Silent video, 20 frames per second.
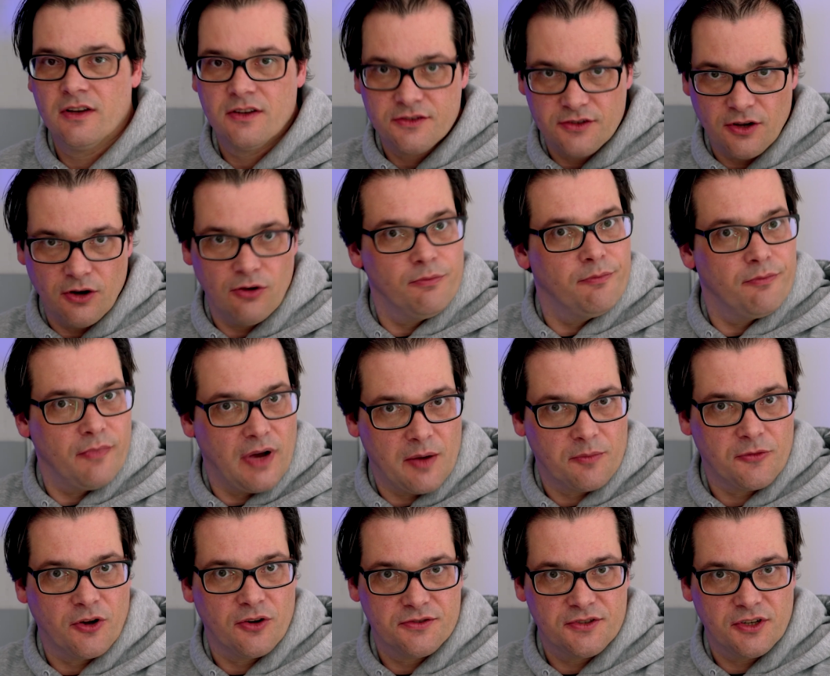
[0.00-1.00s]
So
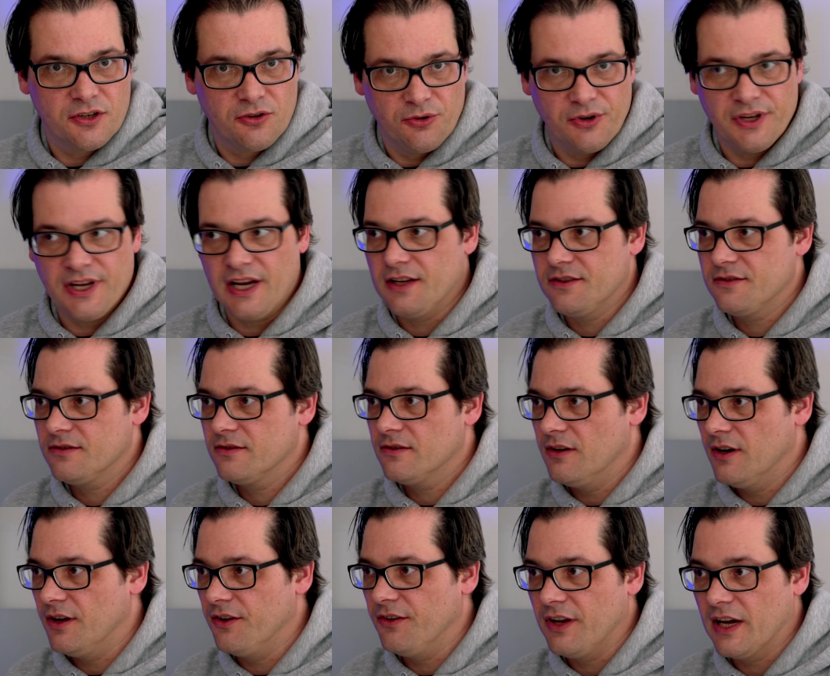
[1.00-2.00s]
I'm going to create
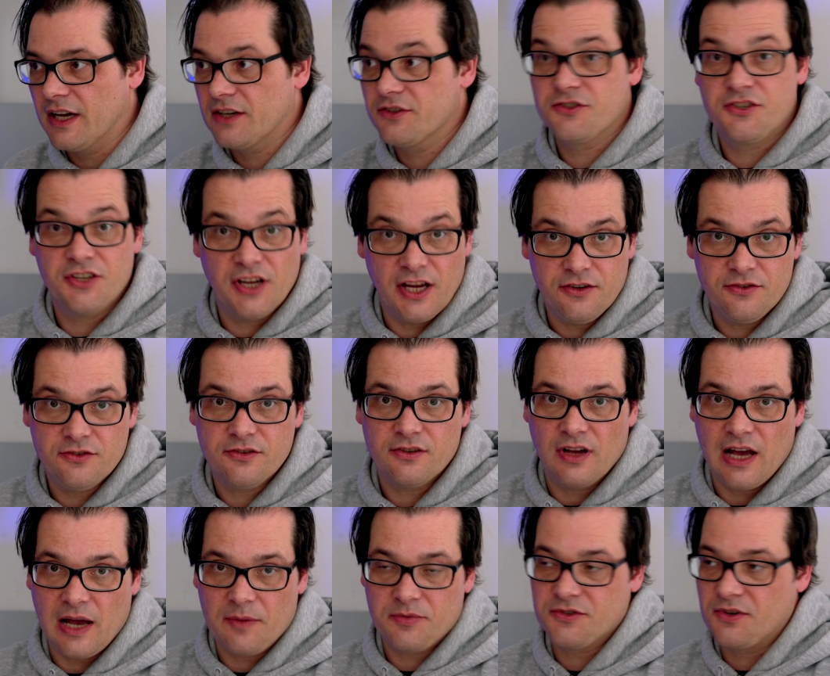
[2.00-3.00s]
an exchange
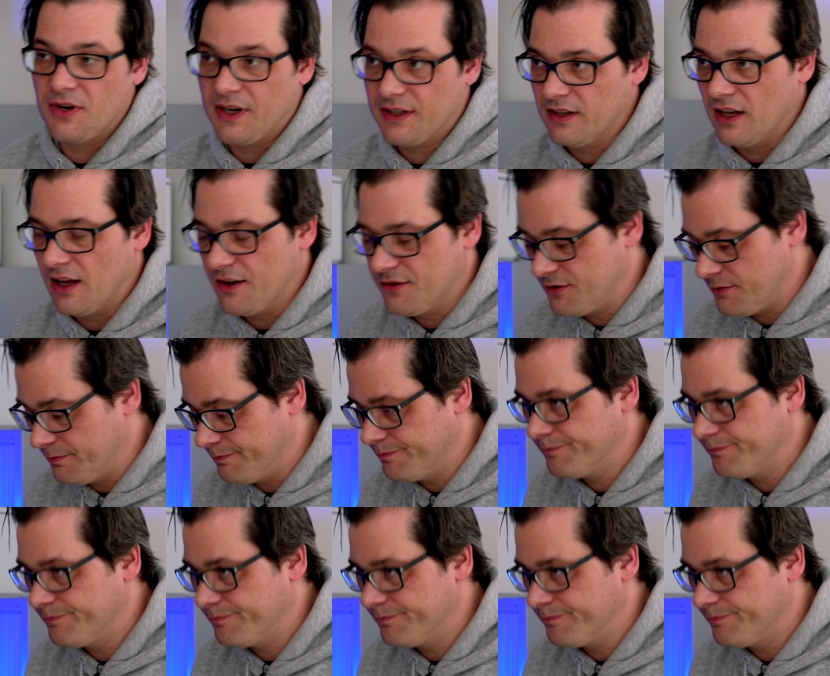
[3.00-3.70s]
abstract class.